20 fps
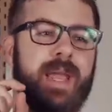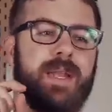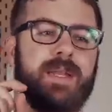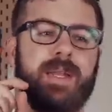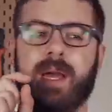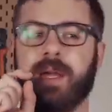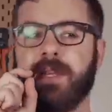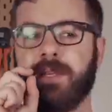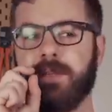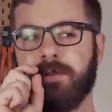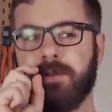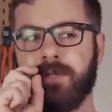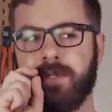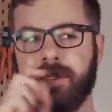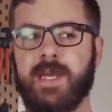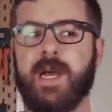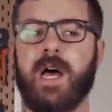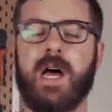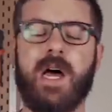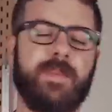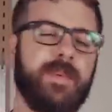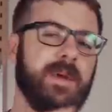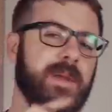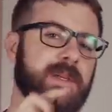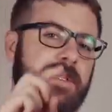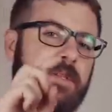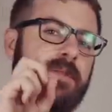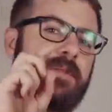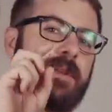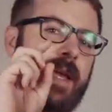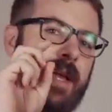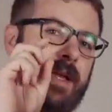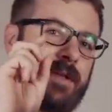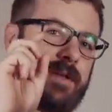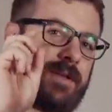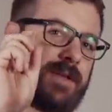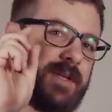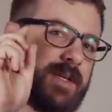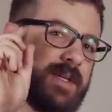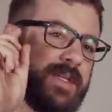and I use Z-hopping to
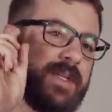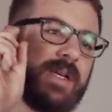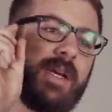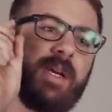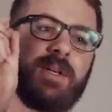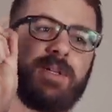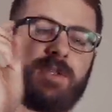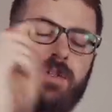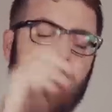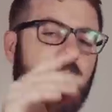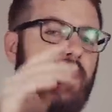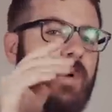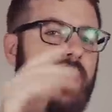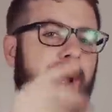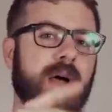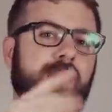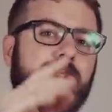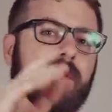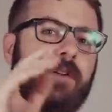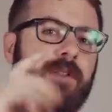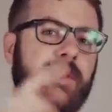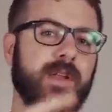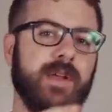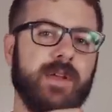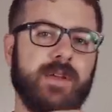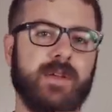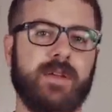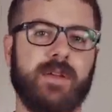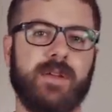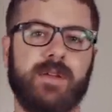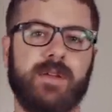get this dual color look.